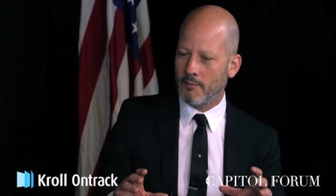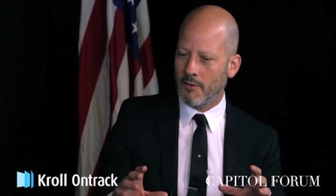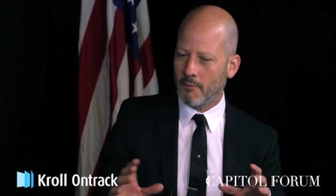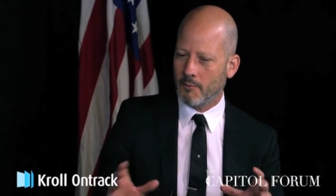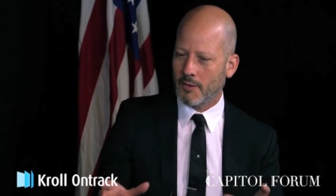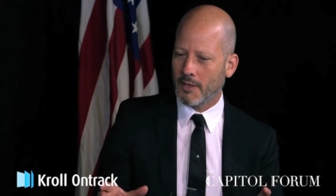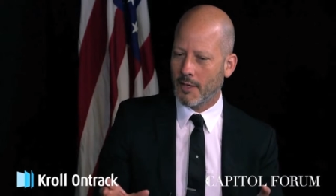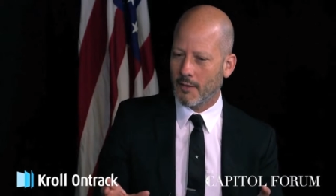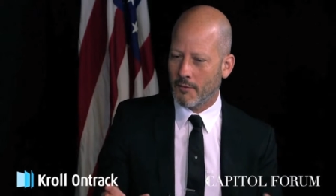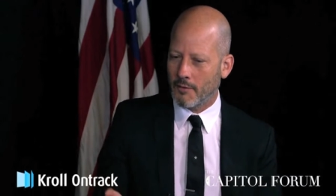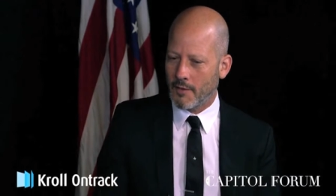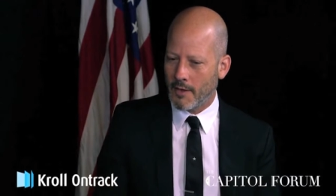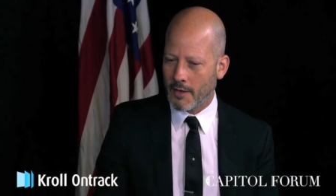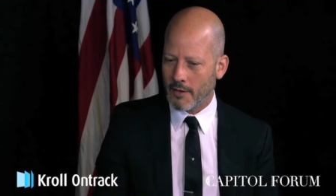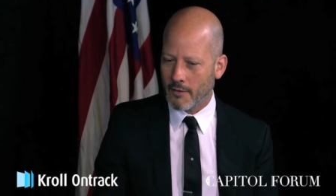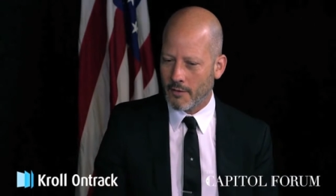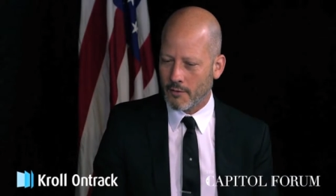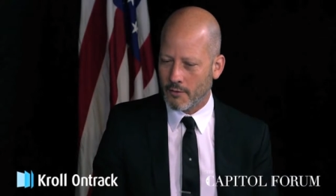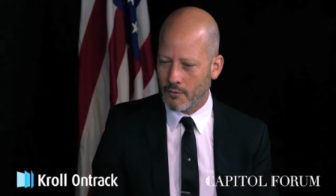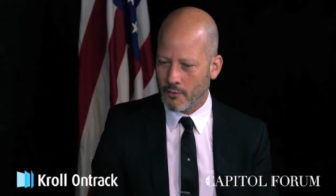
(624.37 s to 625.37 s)
people out
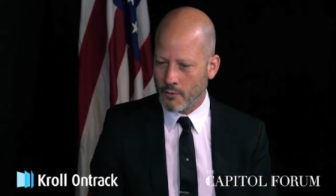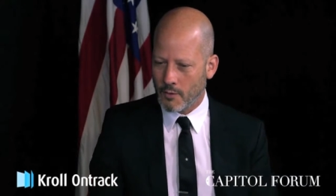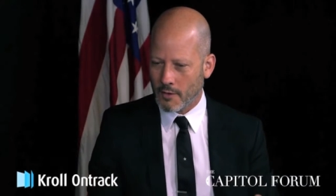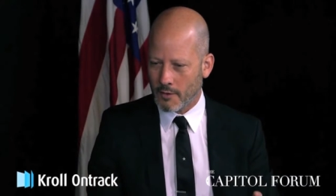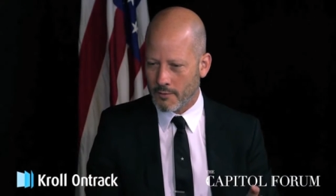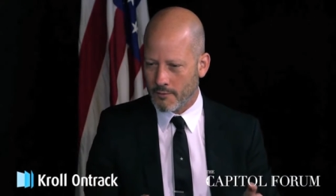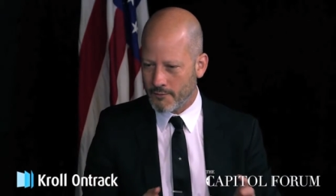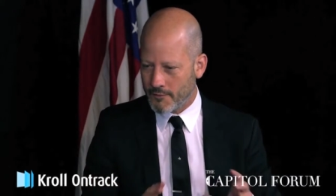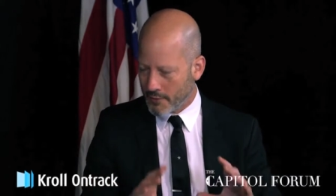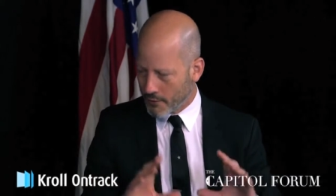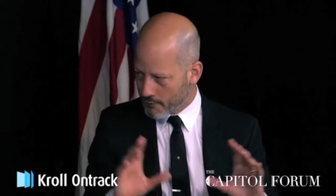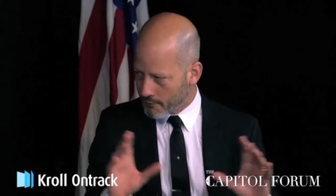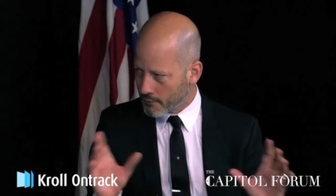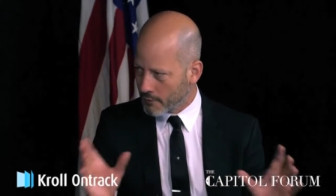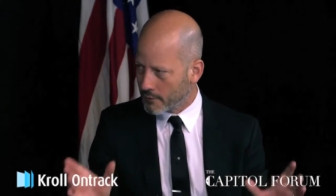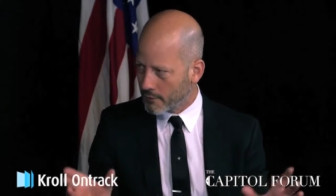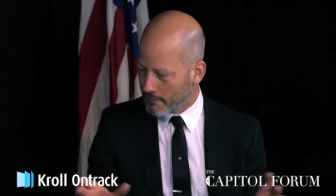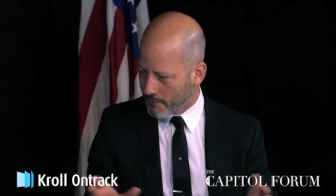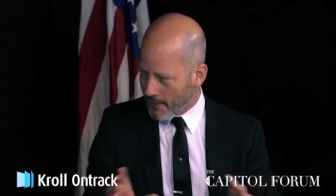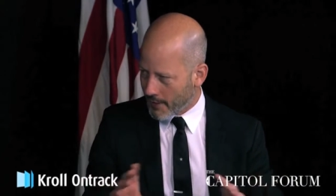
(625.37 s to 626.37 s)
there who are
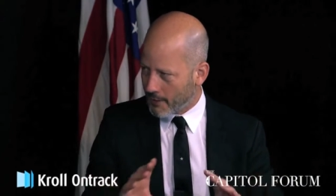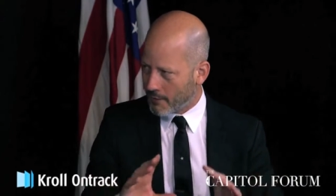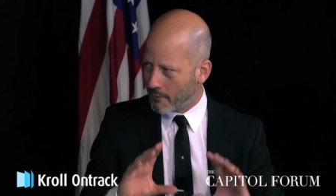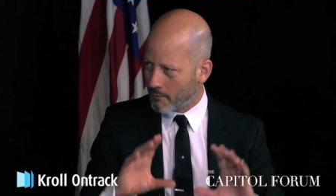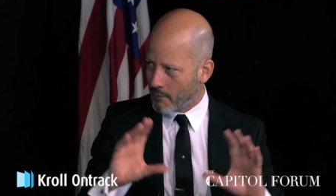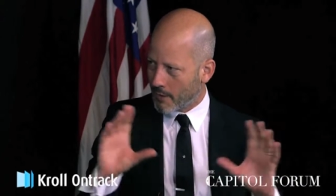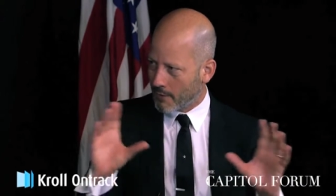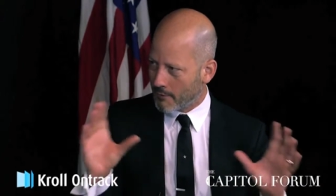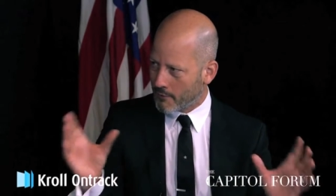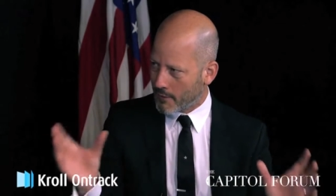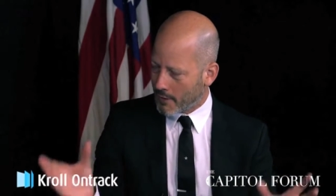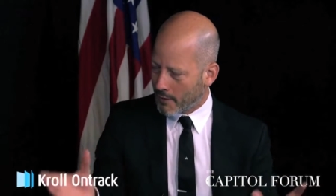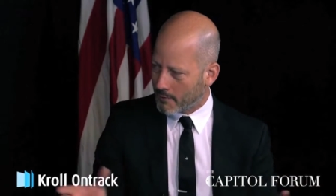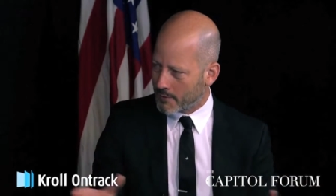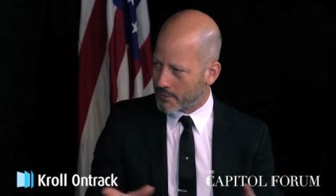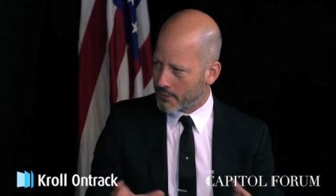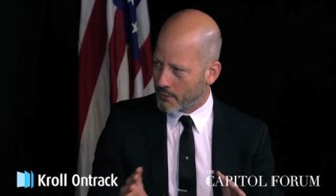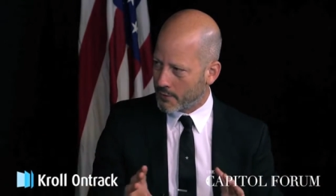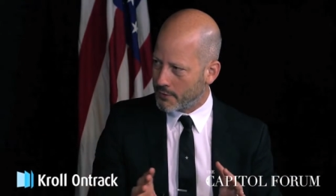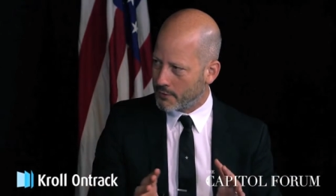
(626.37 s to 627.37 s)
fearful of how MOFCOM
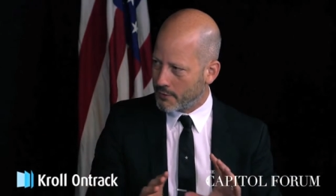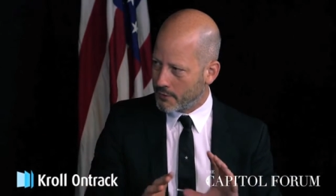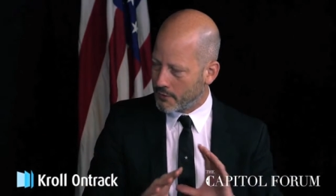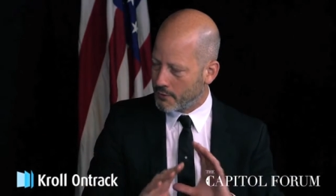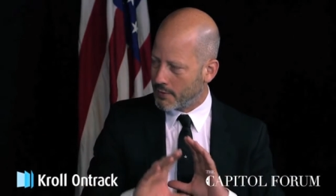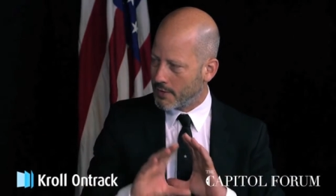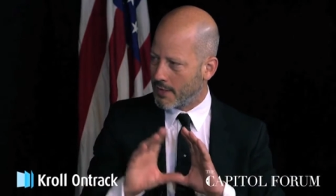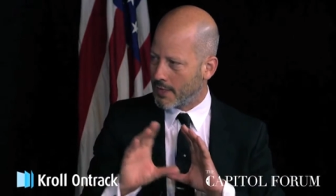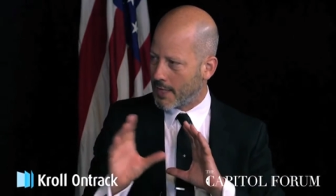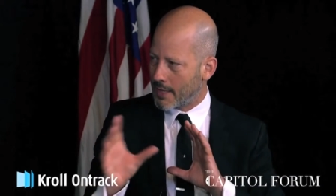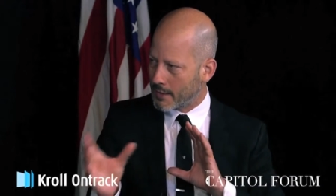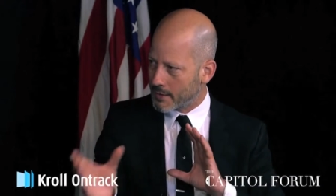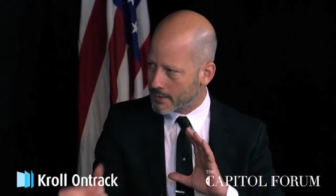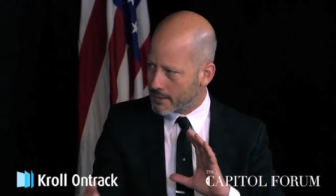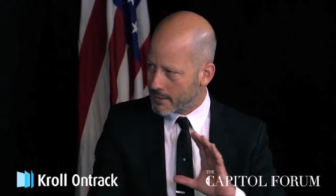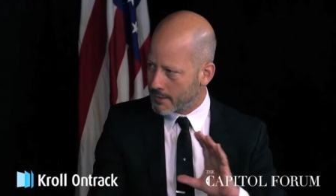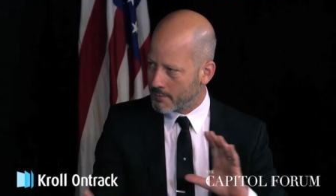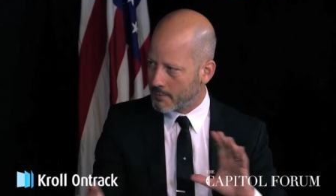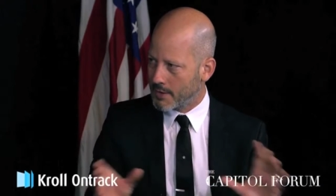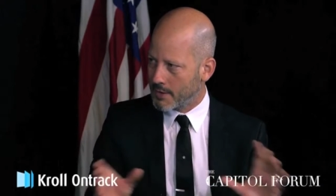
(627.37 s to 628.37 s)
is going to do an
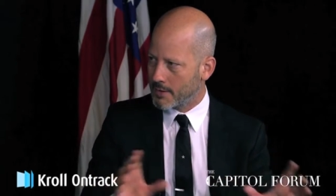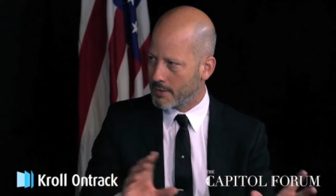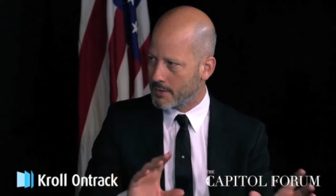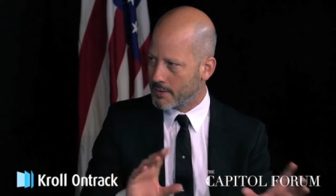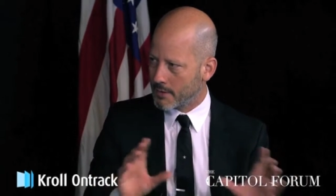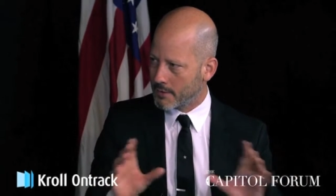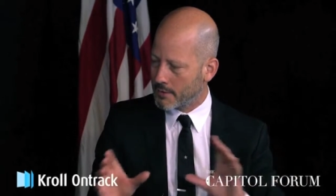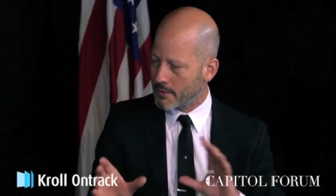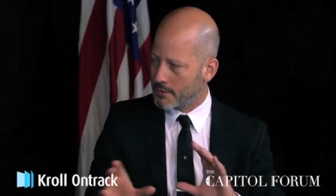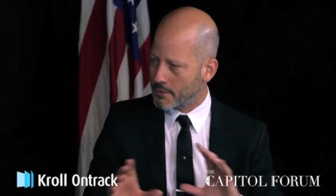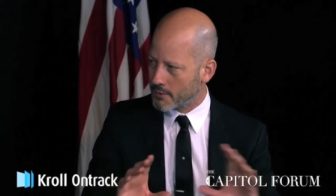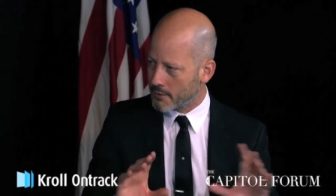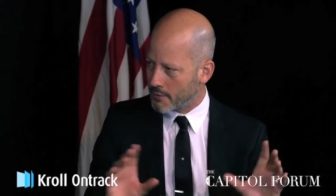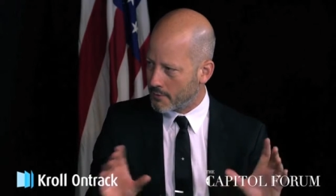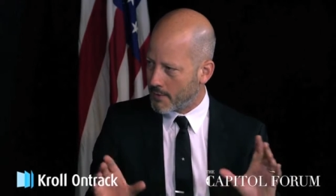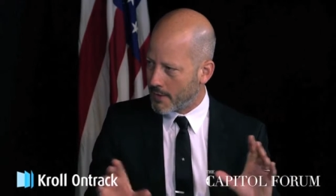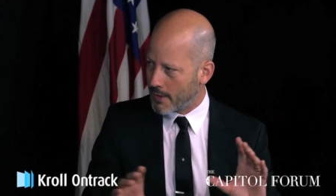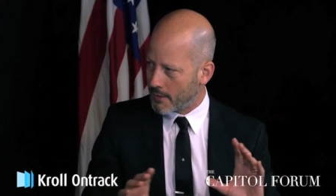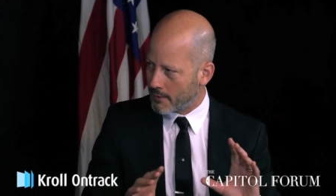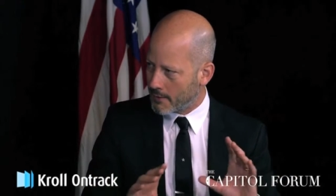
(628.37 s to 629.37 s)
analysis because they're concerned
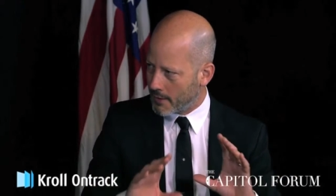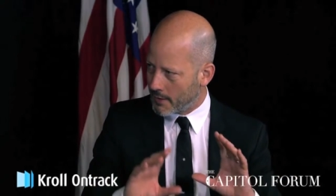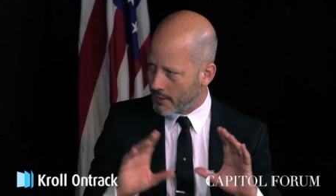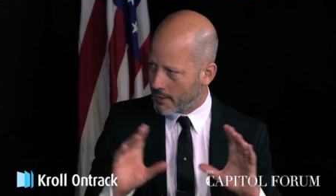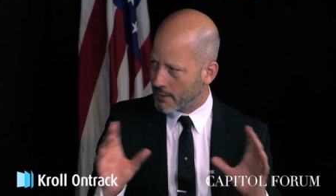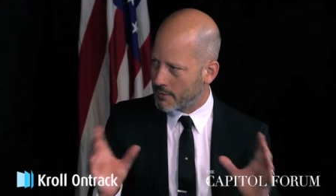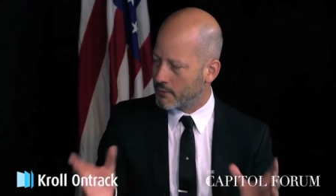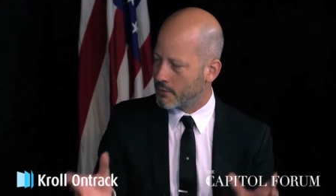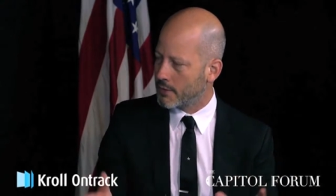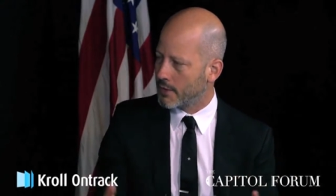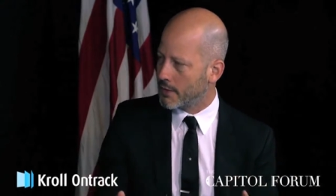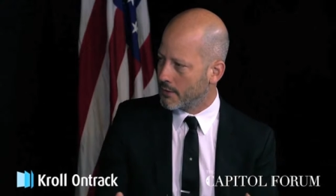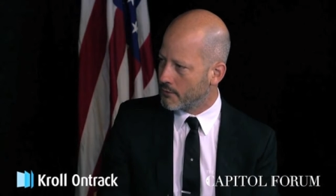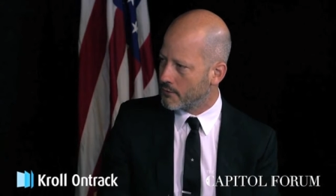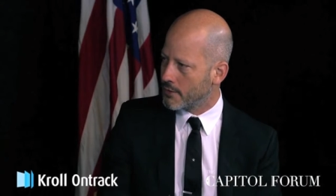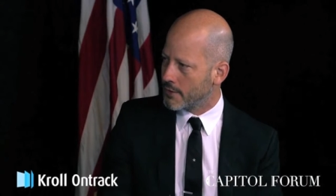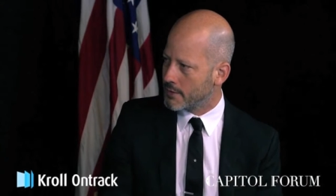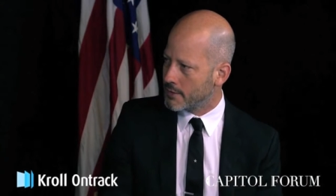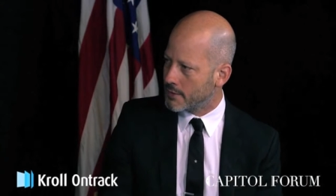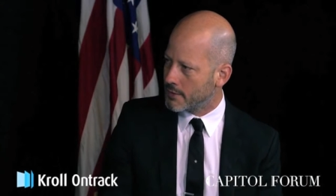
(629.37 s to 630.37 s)
about the industrial
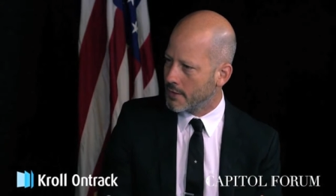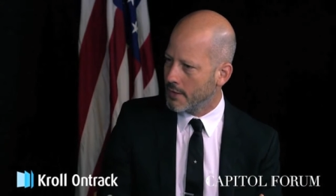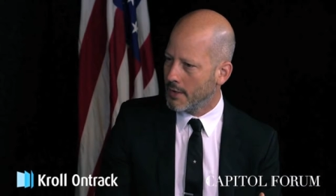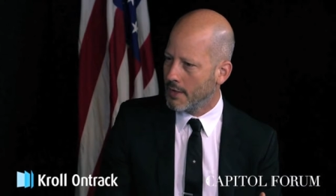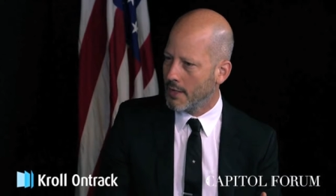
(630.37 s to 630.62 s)
interests